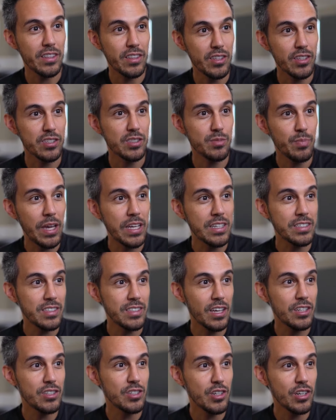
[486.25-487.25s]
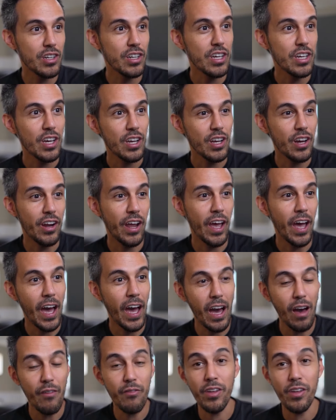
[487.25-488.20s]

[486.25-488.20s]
the space that you're going to have,